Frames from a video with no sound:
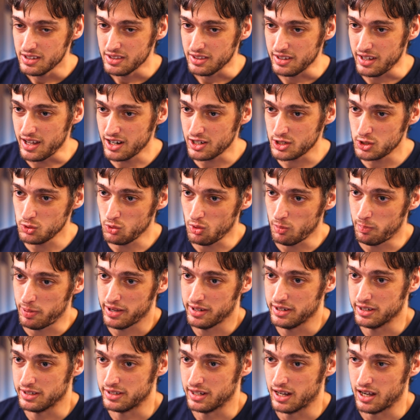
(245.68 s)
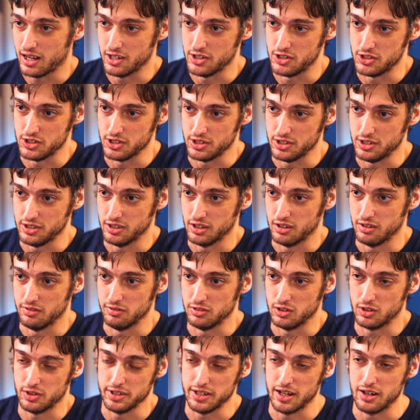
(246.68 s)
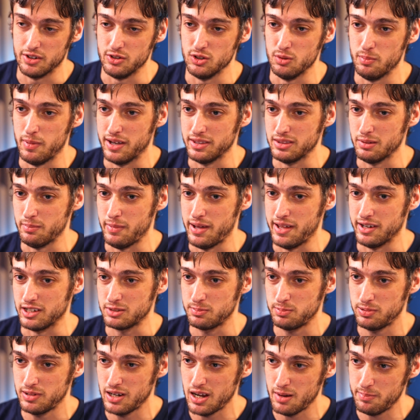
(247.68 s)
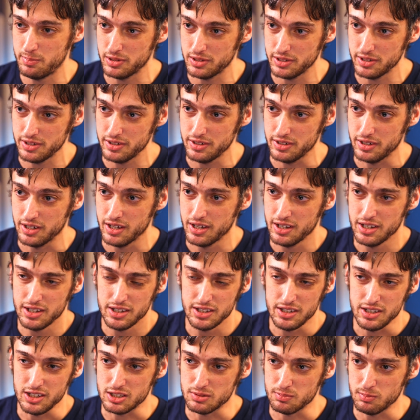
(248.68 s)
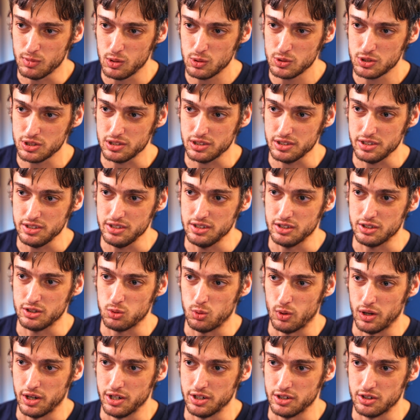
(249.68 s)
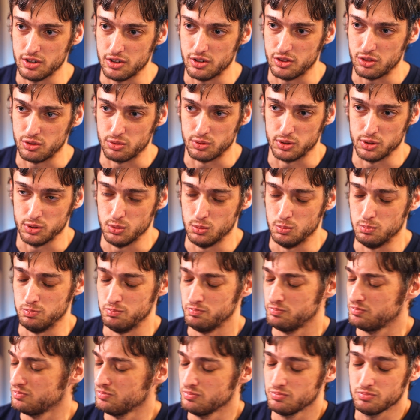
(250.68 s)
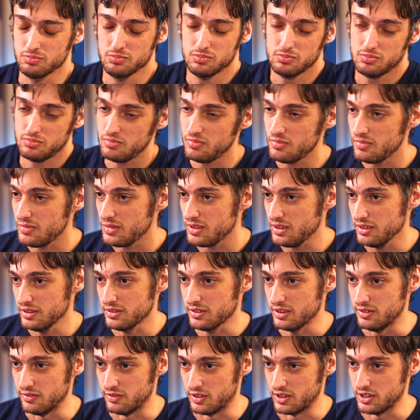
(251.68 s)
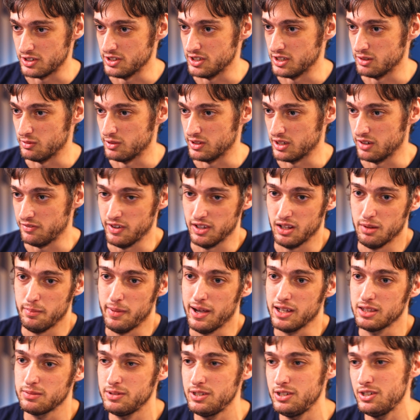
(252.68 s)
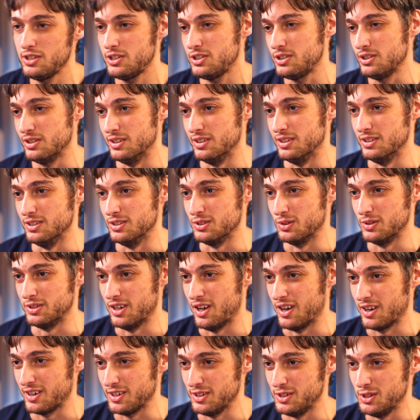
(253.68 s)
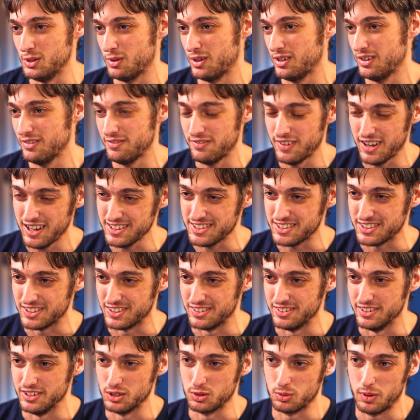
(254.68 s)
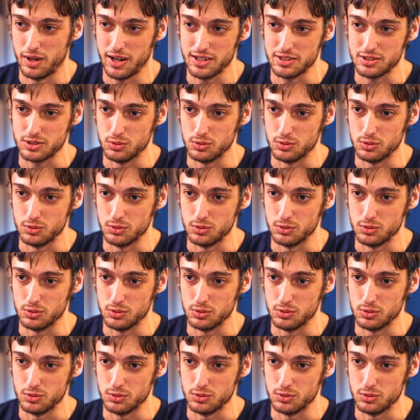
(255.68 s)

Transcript: The actual pedagogy of learning how to do mathematics properly is mostly acquired through conversing with our fellow mathematicians or talking to our advisor in grad